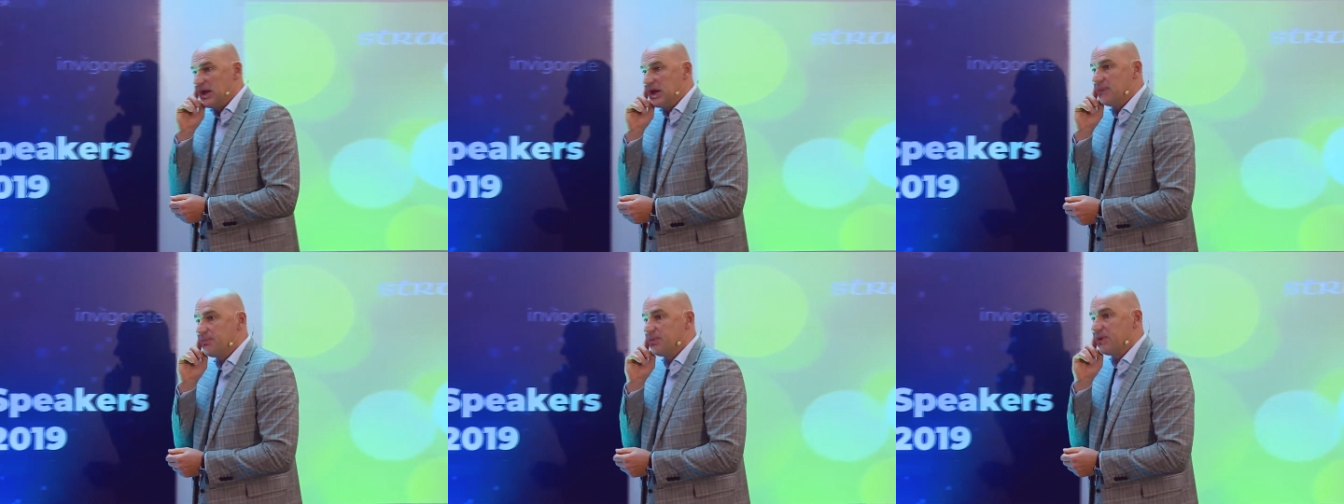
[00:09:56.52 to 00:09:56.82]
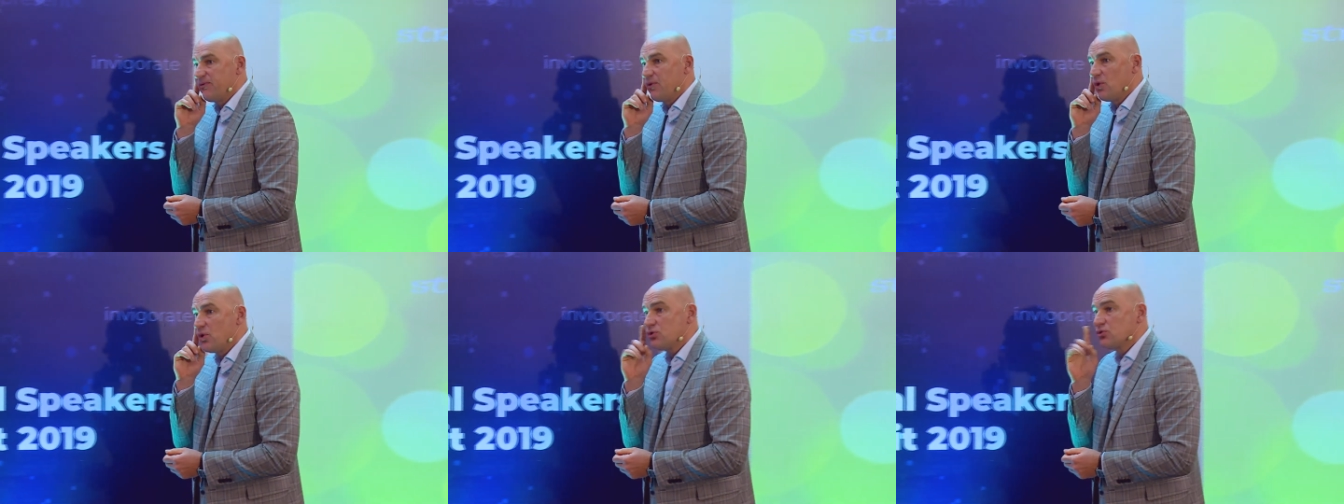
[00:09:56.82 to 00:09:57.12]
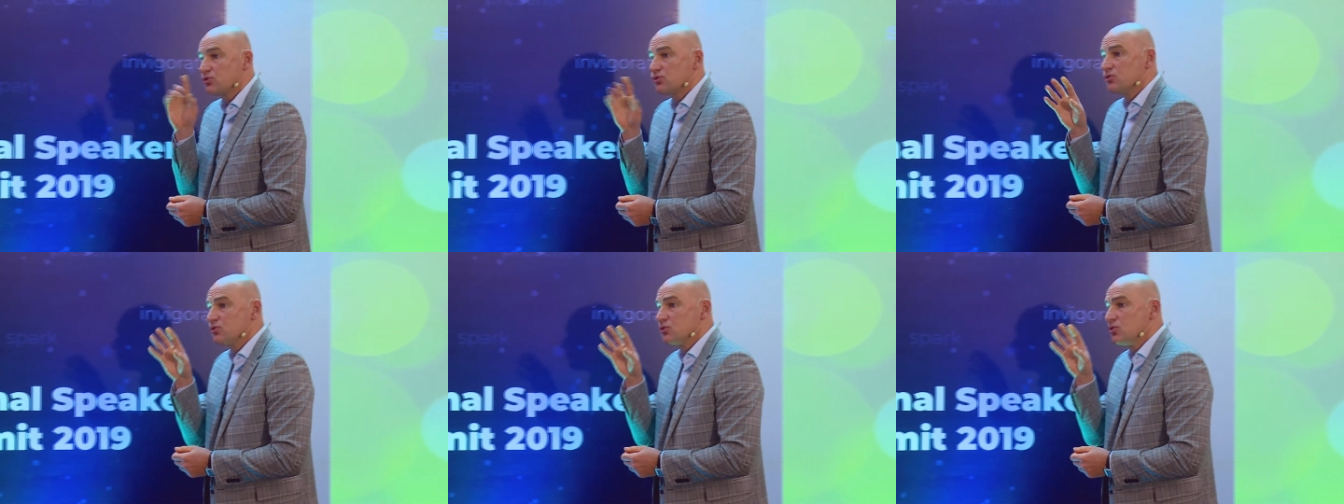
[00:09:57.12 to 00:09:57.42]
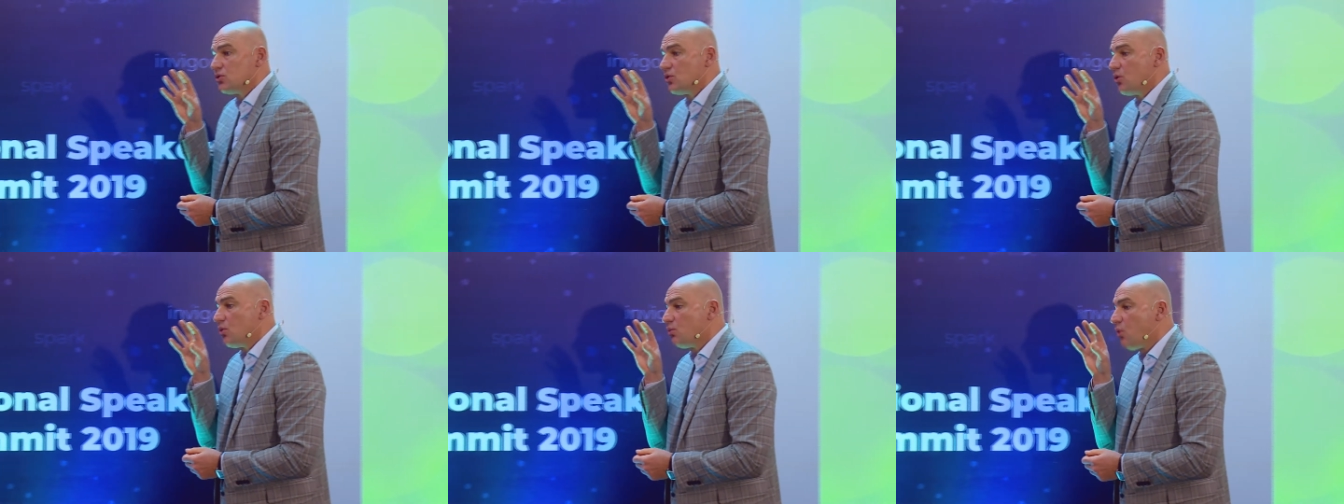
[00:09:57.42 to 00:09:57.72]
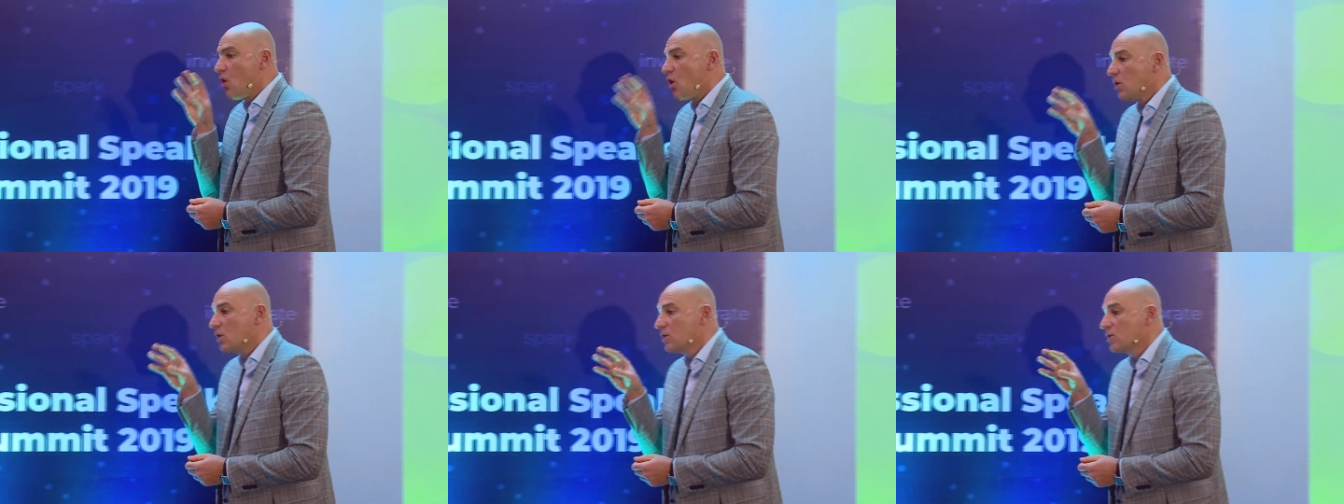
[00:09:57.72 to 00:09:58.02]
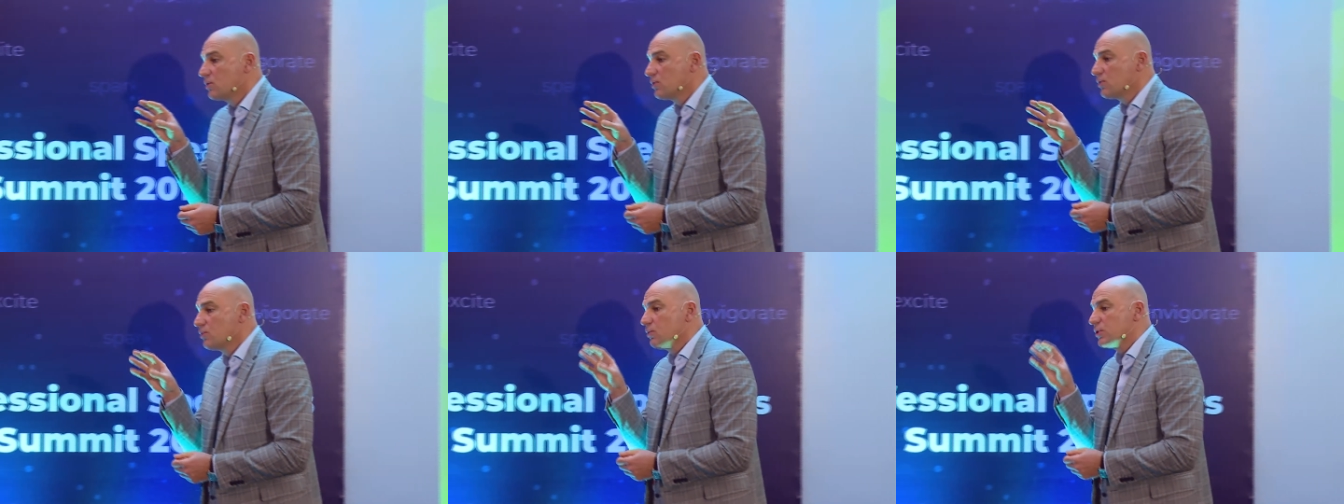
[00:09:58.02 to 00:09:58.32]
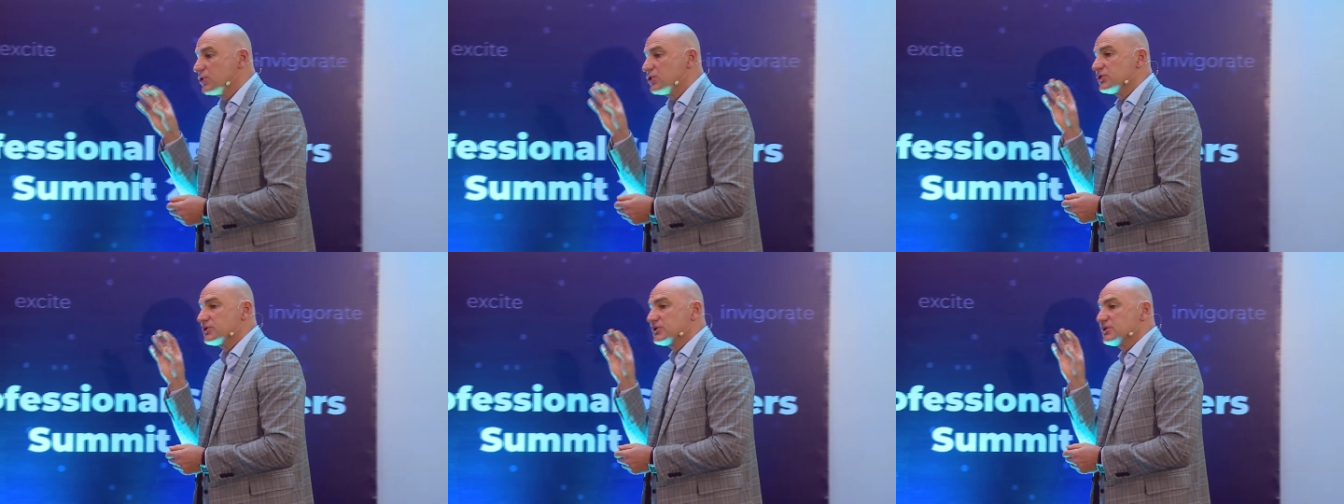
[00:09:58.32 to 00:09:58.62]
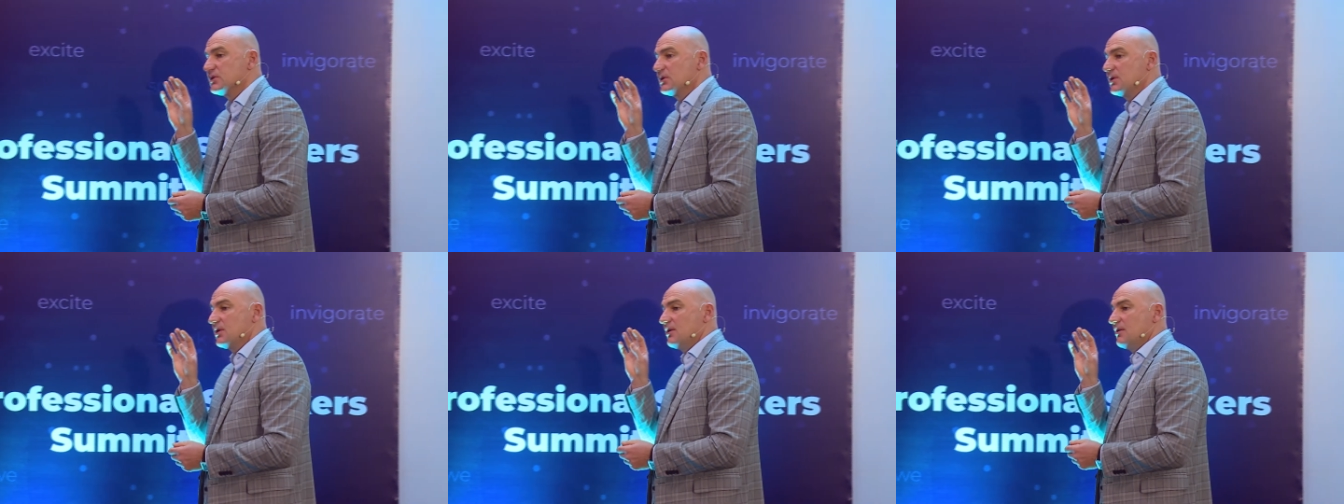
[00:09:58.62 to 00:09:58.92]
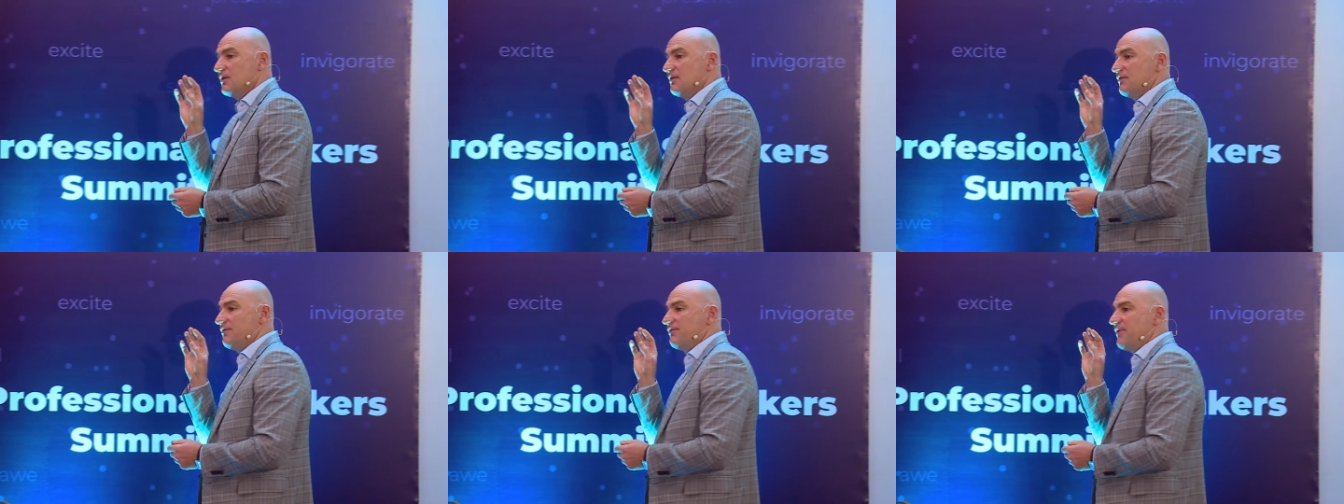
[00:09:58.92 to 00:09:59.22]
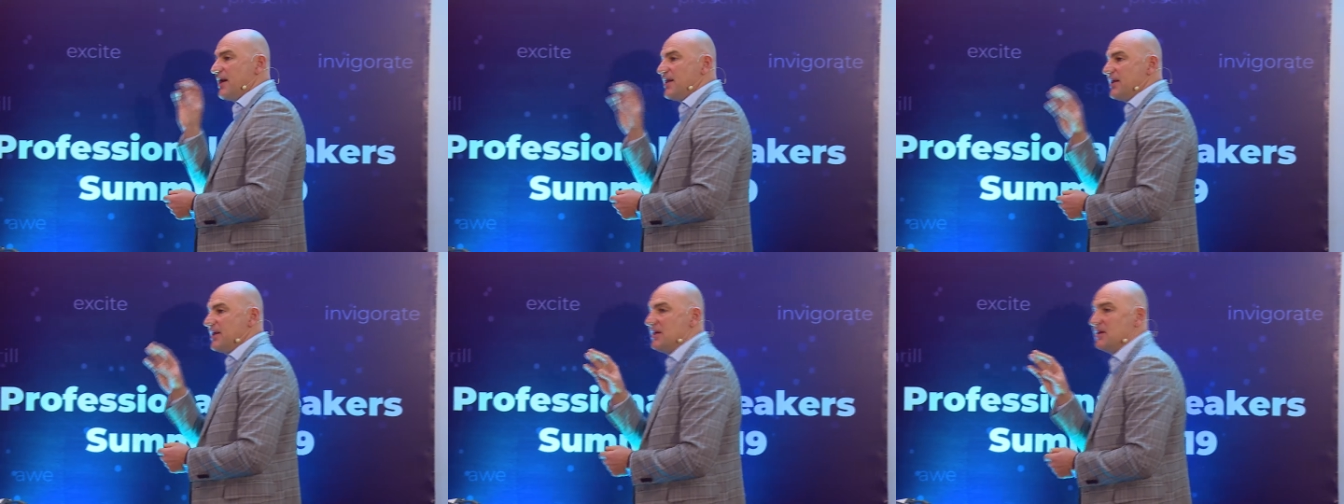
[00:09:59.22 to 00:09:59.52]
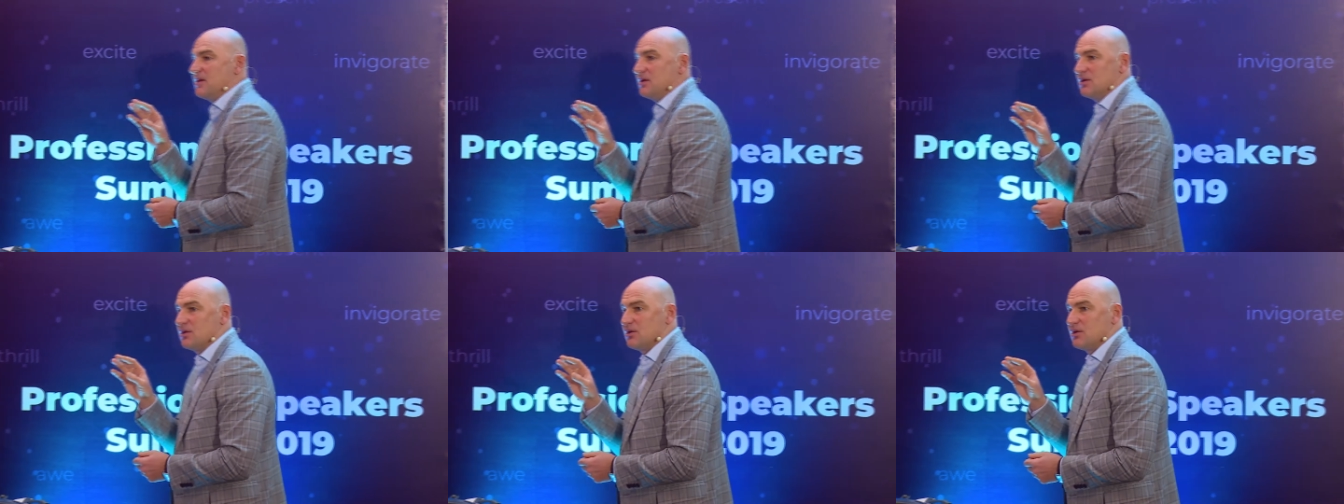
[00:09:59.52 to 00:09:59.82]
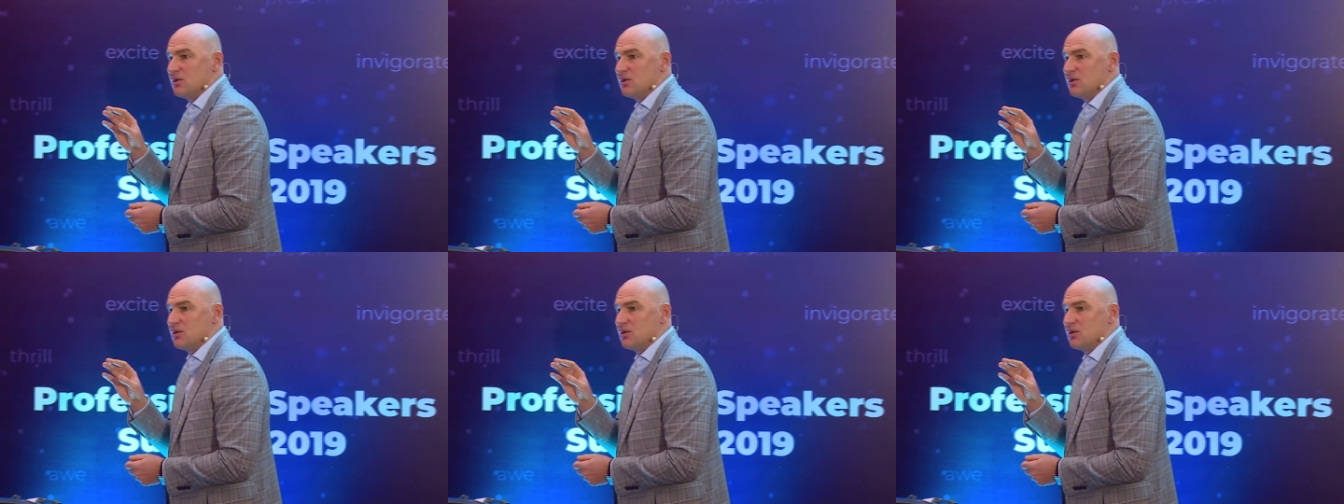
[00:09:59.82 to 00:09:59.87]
He prefer work which is funny,